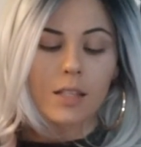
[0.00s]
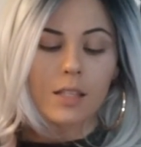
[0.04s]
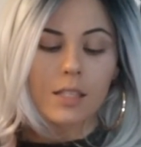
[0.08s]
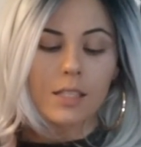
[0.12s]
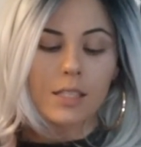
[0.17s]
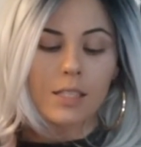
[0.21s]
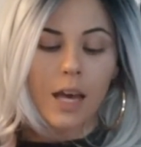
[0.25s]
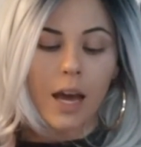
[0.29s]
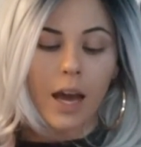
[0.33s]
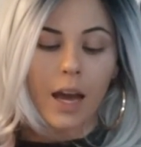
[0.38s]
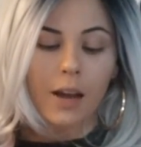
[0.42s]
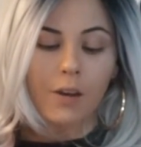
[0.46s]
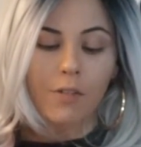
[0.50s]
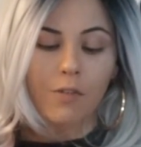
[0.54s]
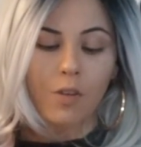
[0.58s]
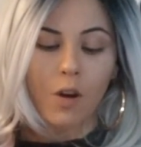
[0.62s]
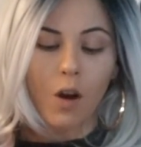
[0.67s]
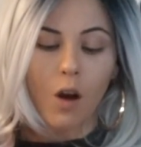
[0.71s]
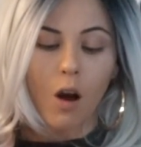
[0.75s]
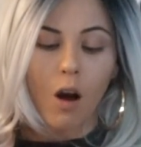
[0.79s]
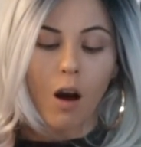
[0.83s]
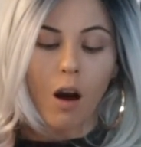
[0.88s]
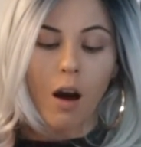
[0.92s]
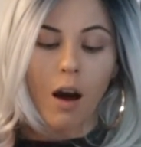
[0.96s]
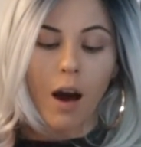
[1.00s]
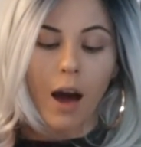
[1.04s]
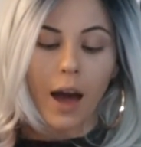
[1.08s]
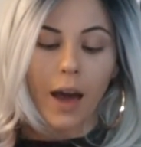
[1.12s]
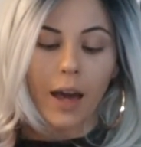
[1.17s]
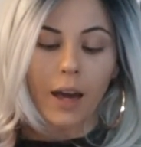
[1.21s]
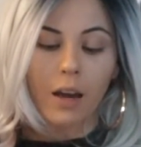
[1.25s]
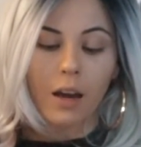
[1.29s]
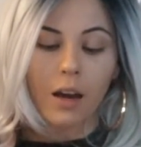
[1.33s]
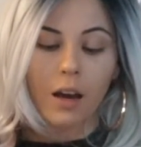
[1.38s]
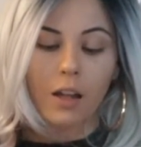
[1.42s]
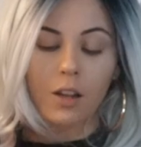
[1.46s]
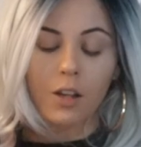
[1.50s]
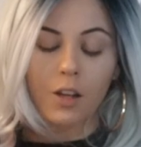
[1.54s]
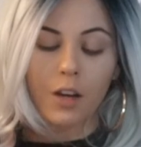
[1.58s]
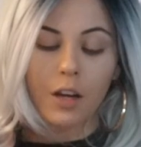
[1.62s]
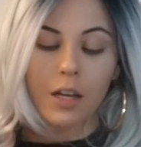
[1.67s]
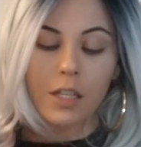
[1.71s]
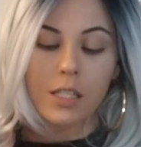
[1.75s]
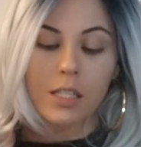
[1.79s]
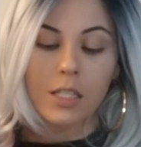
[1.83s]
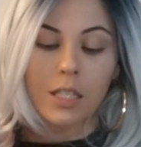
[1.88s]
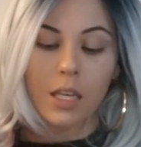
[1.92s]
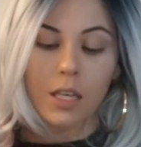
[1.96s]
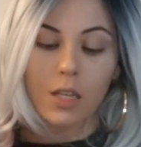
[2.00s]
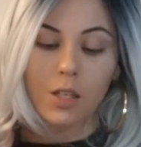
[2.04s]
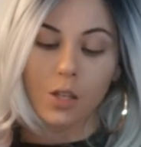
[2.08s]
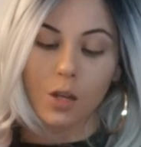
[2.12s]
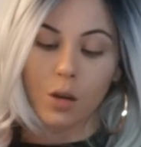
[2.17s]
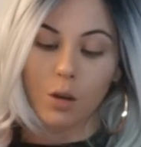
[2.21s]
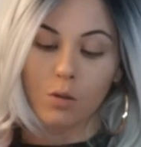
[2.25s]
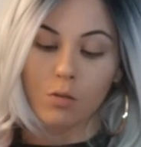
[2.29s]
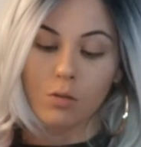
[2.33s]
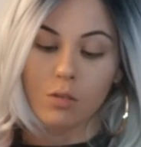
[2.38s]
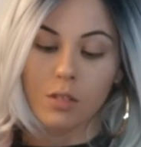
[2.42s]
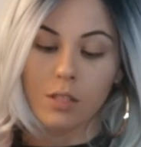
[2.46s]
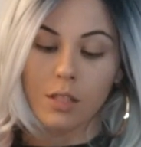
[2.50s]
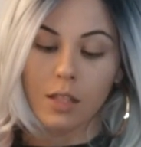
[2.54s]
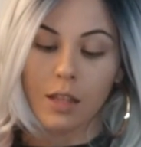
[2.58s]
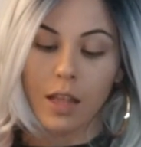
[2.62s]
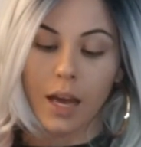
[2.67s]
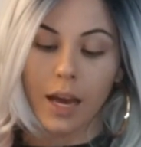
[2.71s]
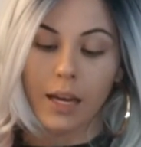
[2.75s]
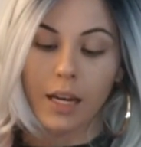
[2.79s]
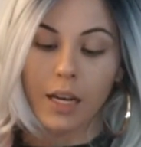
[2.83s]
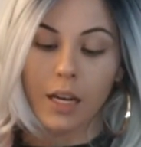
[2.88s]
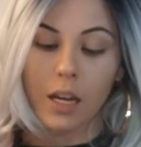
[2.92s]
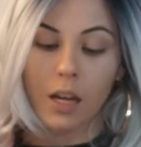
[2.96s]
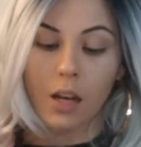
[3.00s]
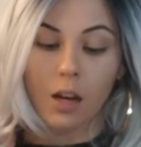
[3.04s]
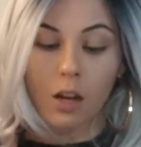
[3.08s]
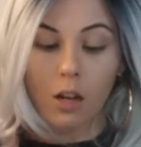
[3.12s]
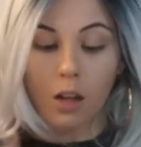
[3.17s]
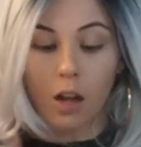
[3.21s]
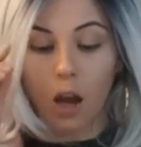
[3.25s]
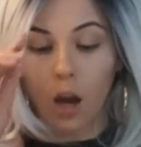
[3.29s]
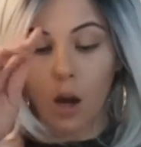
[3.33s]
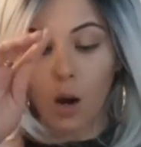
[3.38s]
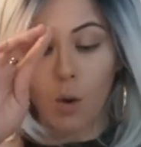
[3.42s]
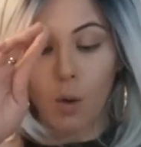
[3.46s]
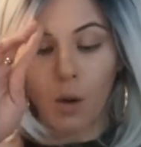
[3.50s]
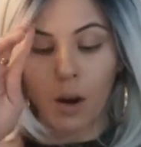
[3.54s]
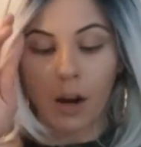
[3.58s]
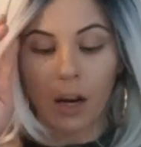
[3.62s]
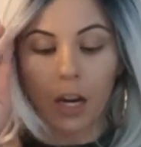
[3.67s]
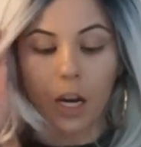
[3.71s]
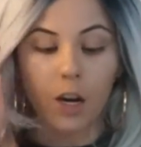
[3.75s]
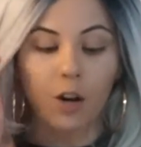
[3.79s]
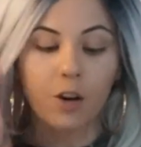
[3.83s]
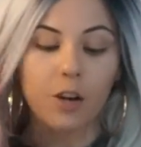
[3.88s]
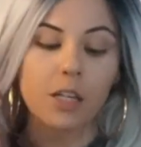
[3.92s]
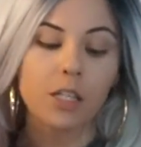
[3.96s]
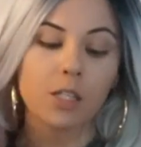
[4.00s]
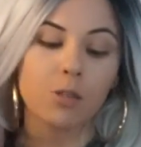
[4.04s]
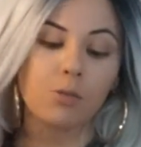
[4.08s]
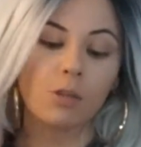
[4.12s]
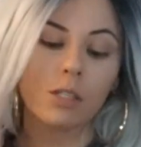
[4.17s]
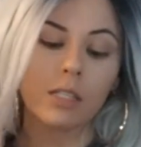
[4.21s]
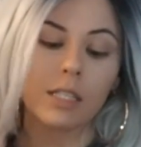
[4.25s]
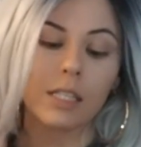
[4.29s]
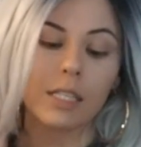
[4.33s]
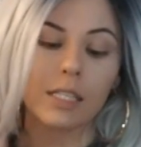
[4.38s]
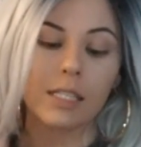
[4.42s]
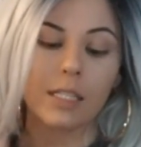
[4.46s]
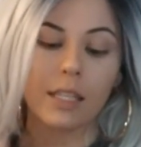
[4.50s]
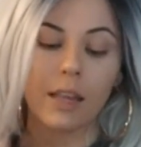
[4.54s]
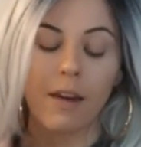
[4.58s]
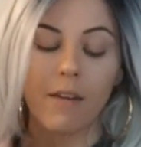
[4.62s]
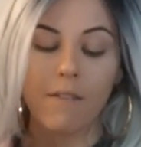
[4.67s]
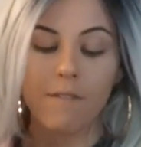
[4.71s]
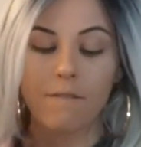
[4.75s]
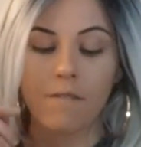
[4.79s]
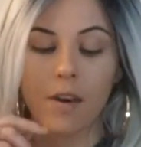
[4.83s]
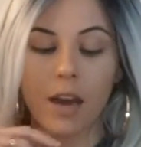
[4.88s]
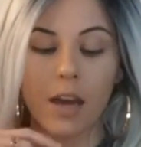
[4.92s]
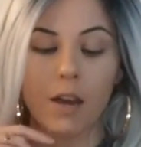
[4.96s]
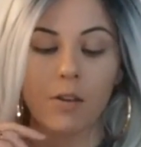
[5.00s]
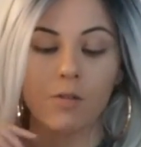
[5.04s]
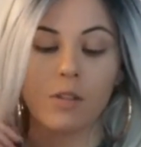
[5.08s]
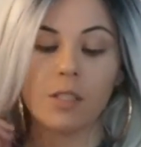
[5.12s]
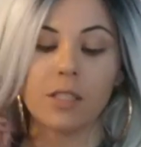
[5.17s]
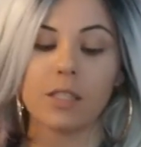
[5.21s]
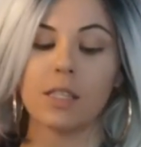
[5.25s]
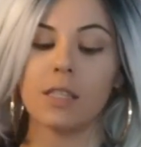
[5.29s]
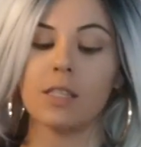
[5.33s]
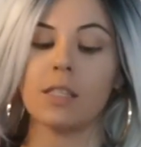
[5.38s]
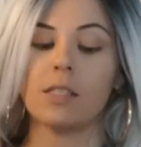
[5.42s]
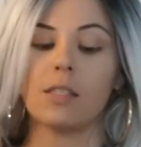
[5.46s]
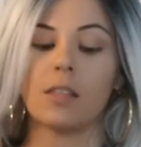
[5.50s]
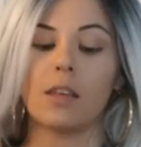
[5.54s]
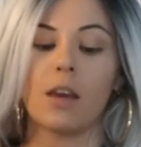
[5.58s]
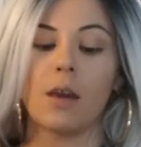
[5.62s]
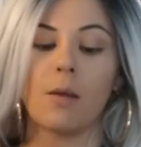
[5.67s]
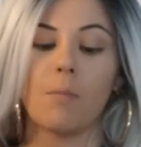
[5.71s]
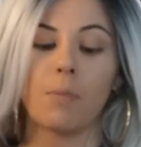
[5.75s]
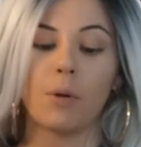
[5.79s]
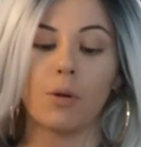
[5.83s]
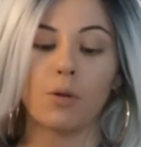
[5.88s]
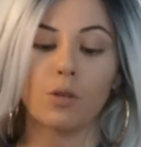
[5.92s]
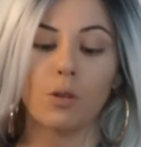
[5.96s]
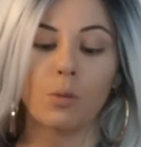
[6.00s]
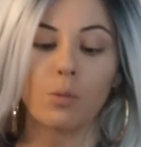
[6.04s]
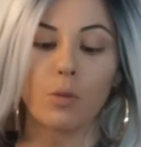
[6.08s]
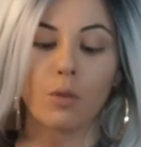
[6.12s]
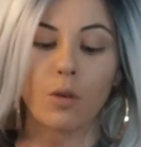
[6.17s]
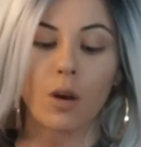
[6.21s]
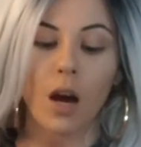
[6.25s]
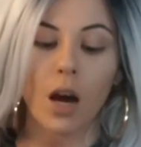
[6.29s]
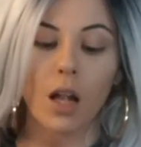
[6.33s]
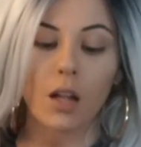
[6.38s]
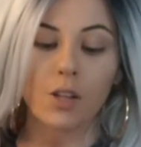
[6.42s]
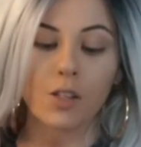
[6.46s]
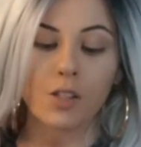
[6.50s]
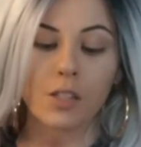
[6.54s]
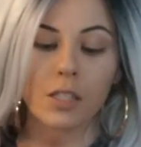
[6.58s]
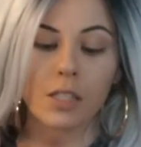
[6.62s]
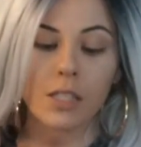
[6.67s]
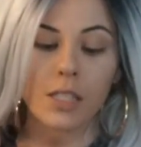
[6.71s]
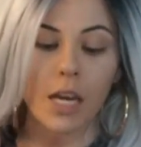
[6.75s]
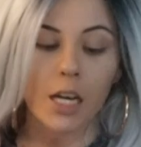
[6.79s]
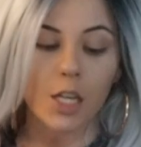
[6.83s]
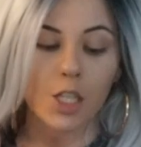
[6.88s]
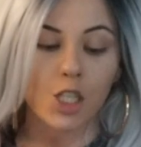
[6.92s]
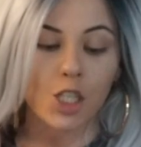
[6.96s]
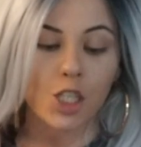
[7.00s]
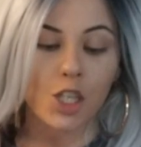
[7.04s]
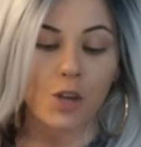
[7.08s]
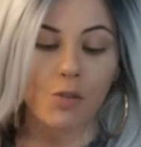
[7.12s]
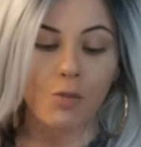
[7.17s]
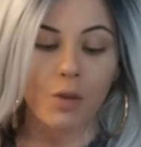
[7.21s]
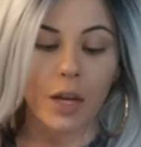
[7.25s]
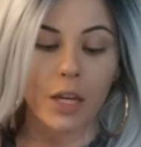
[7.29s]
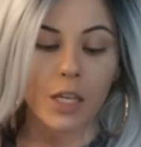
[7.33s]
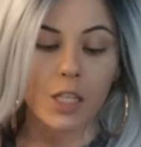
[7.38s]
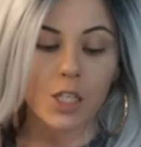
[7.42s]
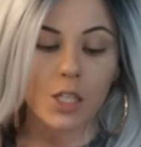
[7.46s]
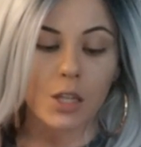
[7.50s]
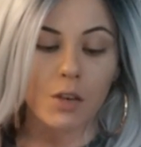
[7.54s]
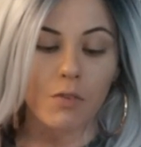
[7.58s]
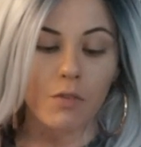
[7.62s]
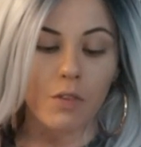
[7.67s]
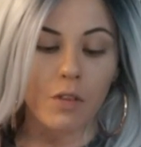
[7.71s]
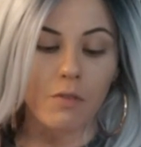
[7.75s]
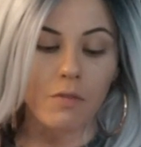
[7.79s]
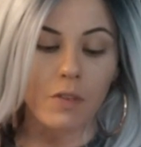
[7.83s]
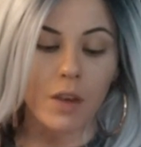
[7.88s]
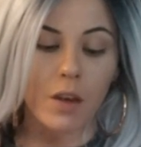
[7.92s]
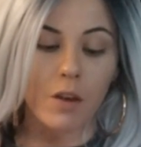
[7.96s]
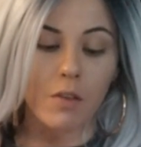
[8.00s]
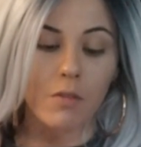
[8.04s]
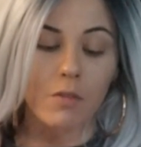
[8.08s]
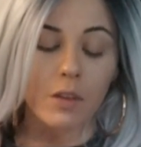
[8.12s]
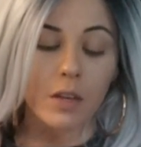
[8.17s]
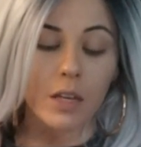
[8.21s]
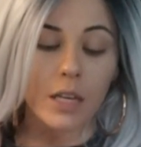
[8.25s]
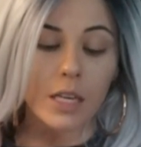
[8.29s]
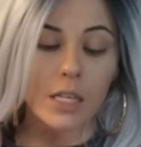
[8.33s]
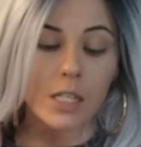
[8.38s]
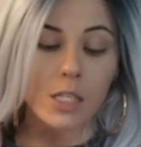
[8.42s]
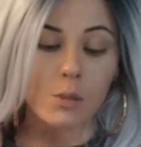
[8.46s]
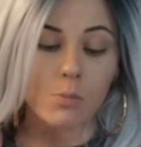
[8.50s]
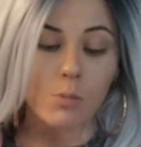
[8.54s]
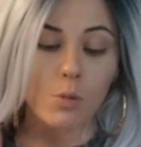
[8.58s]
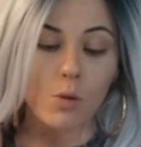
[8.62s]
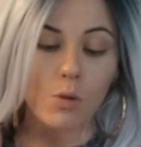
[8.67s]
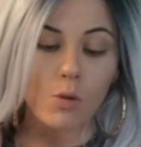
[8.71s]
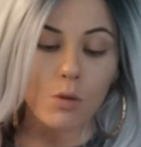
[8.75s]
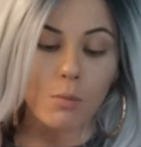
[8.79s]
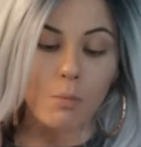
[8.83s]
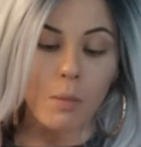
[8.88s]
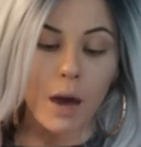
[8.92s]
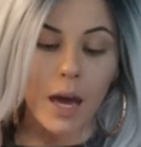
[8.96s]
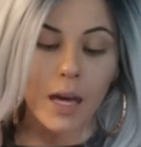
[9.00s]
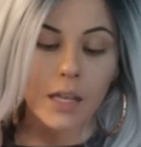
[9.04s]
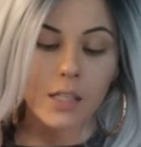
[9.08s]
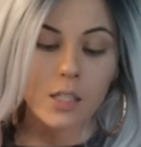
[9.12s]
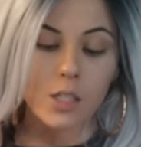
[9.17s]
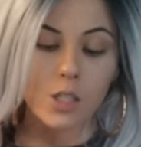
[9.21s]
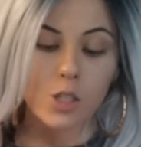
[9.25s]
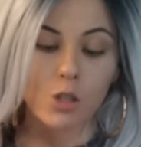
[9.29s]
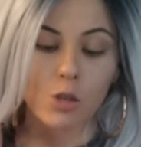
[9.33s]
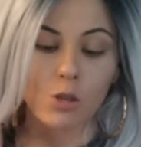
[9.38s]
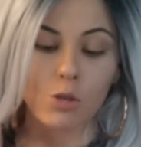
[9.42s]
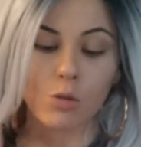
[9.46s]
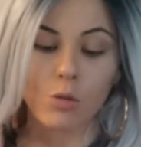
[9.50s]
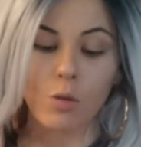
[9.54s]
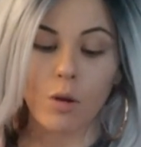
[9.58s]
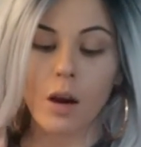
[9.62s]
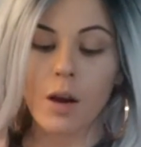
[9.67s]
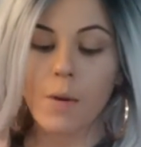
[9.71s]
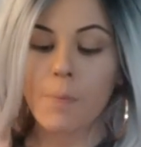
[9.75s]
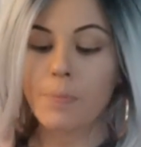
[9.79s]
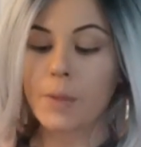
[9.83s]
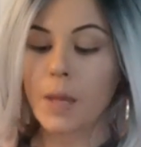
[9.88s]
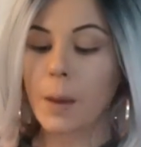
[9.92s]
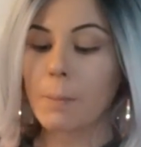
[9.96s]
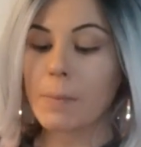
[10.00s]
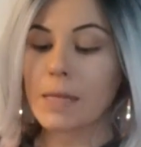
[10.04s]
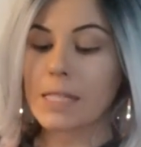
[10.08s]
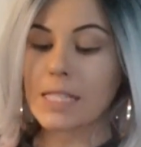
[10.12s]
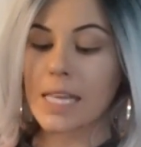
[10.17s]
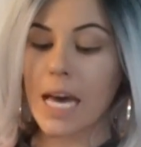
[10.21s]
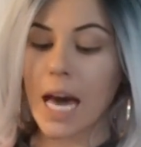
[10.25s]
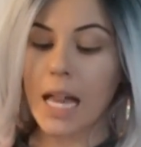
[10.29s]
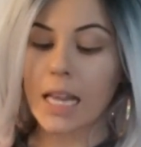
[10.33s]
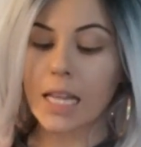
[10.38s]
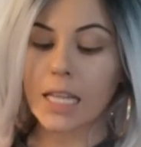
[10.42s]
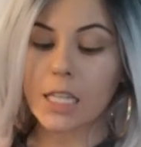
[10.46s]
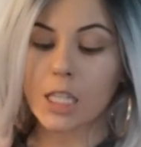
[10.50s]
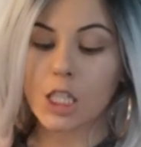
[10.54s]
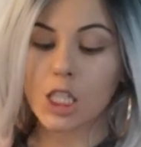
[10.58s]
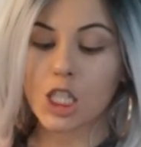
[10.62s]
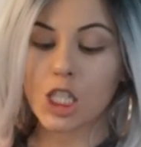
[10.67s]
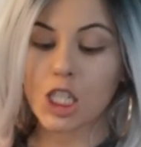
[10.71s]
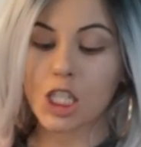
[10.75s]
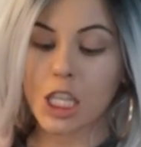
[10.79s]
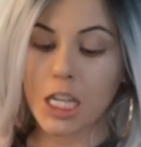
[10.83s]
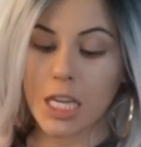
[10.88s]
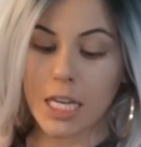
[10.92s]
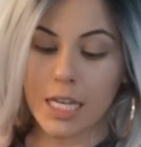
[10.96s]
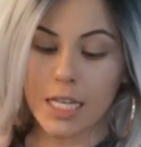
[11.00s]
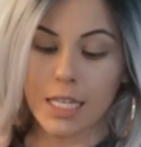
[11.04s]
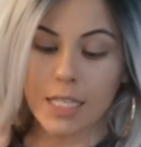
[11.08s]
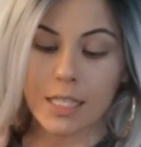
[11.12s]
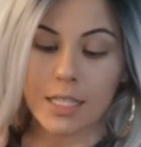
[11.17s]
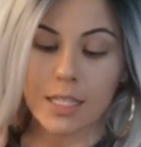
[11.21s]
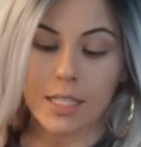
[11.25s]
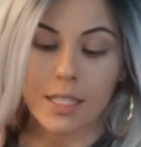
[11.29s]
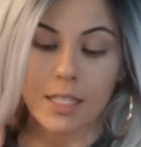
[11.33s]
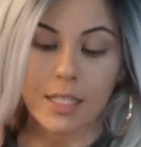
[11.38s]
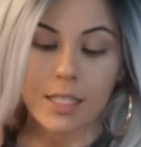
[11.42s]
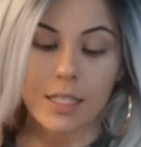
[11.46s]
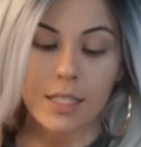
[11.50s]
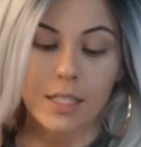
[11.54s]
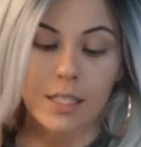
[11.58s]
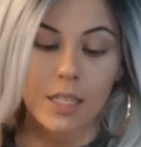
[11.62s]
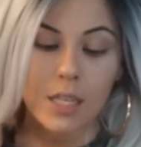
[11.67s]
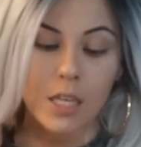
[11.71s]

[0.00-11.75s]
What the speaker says: designed for all eye color and skin tones. Delighted in a long wear, crease resistant, fade resistant, buildable colors and texture ranging from velvety smooth mattes to metallic sheens.